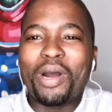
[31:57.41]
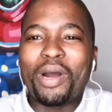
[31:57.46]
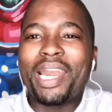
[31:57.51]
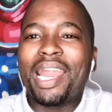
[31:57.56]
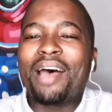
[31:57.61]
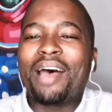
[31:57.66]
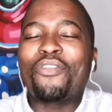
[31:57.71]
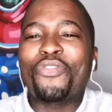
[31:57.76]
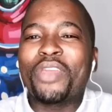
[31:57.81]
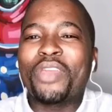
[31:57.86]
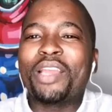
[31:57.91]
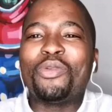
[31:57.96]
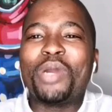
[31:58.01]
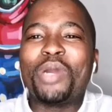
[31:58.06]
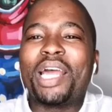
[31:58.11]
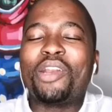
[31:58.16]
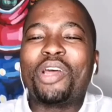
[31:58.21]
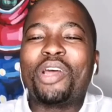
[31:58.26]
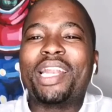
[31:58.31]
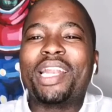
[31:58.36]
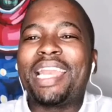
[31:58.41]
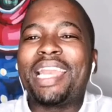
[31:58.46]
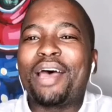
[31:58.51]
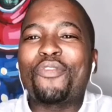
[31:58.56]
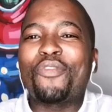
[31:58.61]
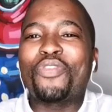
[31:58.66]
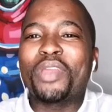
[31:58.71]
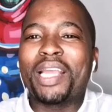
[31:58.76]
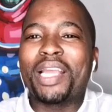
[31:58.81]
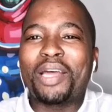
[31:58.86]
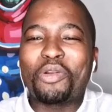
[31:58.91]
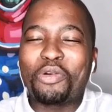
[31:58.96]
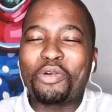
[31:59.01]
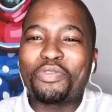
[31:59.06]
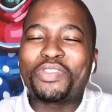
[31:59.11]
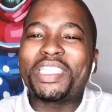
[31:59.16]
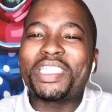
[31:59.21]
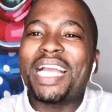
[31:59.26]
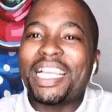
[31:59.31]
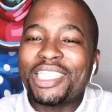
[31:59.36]
Our laughing, we are not laughing out
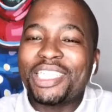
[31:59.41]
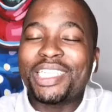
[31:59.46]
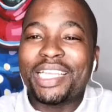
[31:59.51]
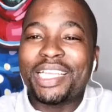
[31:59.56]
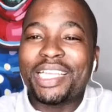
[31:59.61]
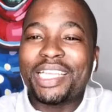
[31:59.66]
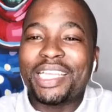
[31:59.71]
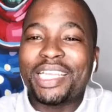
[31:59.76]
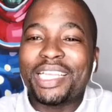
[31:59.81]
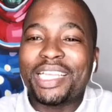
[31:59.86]
of judging.